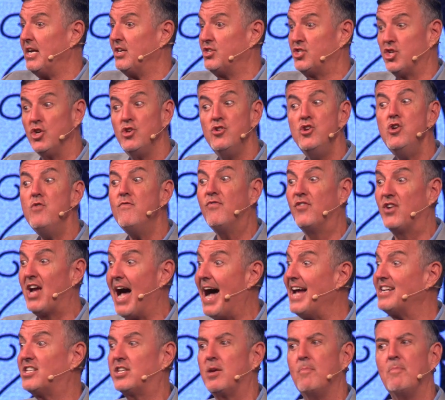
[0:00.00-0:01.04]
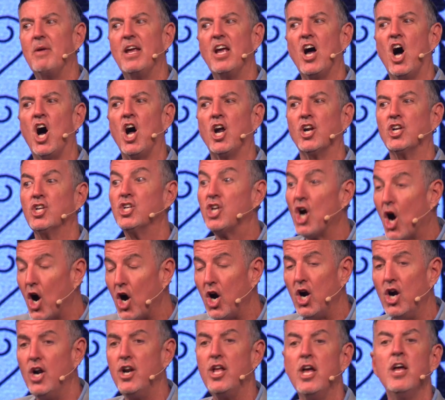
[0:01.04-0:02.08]
So you've got to be on
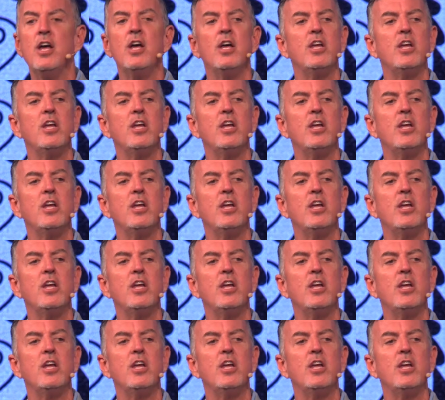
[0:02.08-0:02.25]
guard.